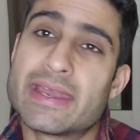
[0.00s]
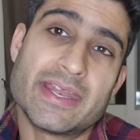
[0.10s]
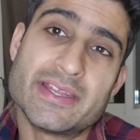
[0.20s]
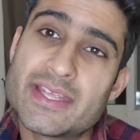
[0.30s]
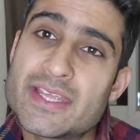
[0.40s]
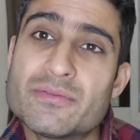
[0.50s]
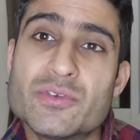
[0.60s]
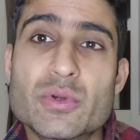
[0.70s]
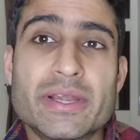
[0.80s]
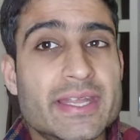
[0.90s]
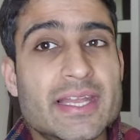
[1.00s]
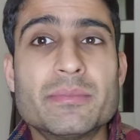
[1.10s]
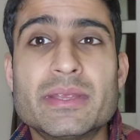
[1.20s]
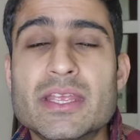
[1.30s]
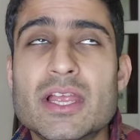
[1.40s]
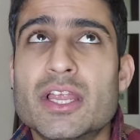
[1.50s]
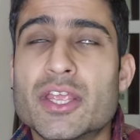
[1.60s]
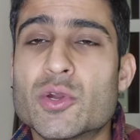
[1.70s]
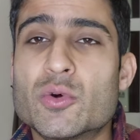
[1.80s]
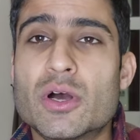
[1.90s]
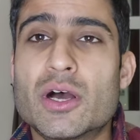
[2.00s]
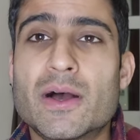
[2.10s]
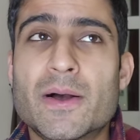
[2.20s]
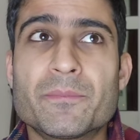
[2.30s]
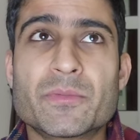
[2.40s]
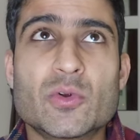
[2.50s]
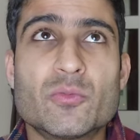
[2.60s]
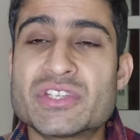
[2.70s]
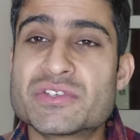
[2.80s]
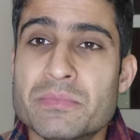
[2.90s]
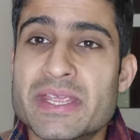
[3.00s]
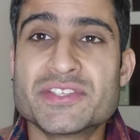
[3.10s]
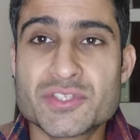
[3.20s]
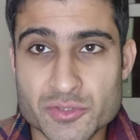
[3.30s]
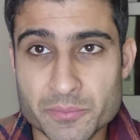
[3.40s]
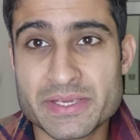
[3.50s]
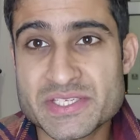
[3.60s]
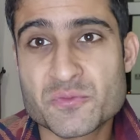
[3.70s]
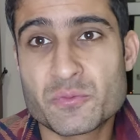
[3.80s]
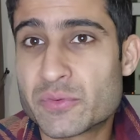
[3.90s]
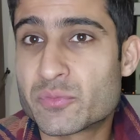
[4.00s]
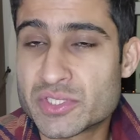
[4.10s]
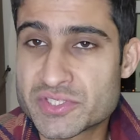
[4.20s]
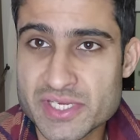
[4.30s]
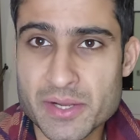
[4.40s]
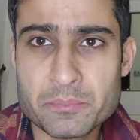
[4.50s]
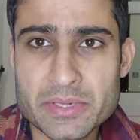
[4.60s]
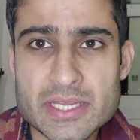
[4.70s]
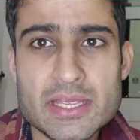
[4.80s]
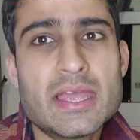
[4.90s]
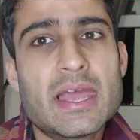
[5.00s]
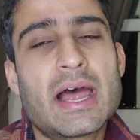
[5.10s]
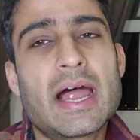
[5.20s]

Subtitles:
and anything you can tell me, you know, which makes you the best fit for this company,